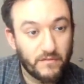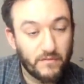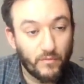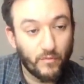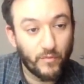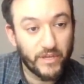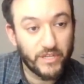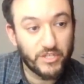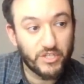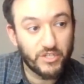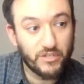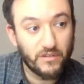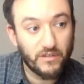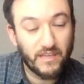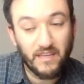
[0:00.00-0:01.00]
which
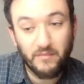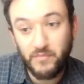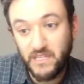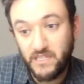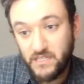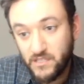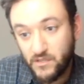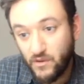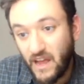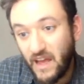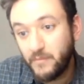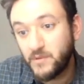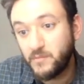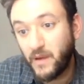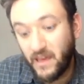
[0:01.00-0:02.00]
can be
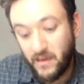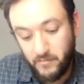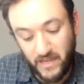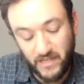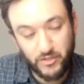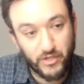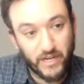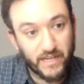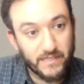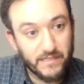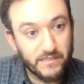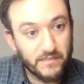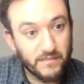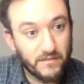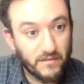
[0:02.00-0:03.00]
described by a
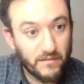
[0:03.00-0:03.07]
matrix.